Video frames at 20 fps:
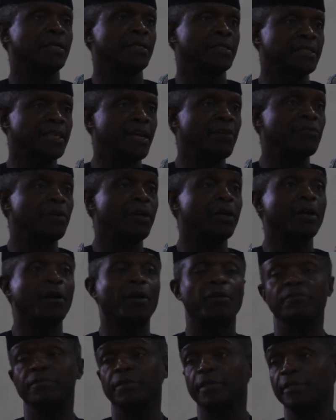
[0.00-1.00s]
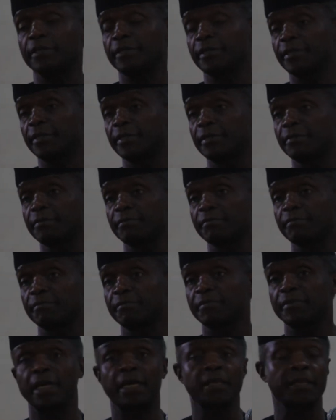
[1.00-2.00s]
Several governors
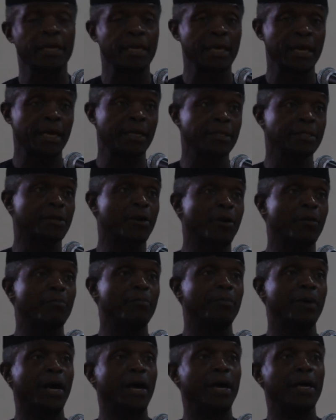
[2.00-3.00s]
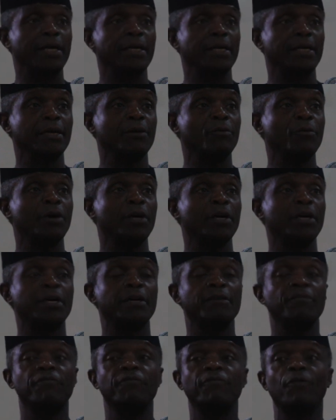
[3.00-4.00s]
in the years gone by
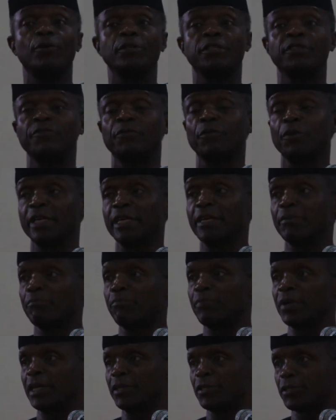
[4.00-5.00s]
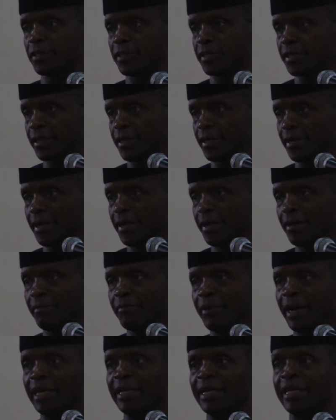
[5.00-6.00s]
were forcefully impeached
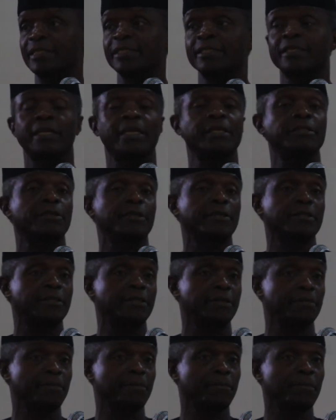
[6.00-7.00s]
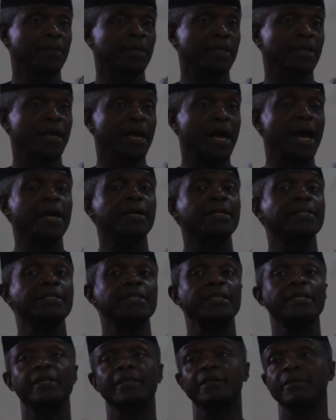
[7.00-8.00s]
by legislatures
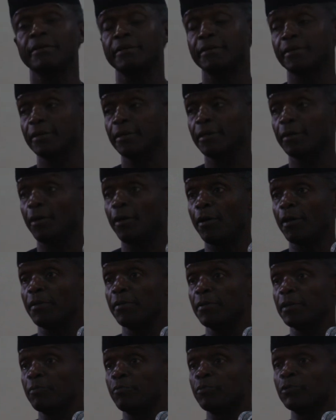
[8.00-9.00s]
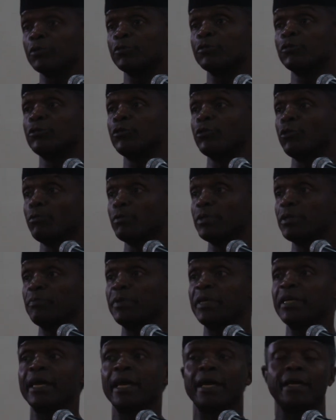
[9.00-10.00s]
acting on the presumed
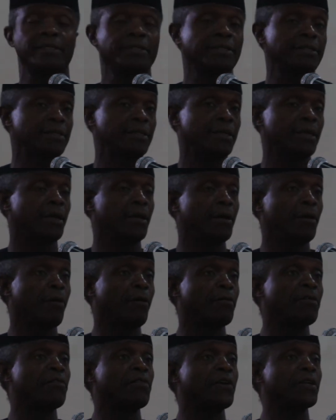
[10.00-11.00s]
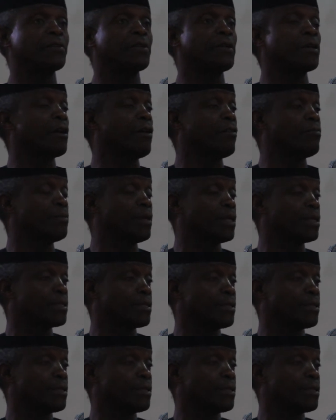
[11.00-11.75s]
behest of the federal government.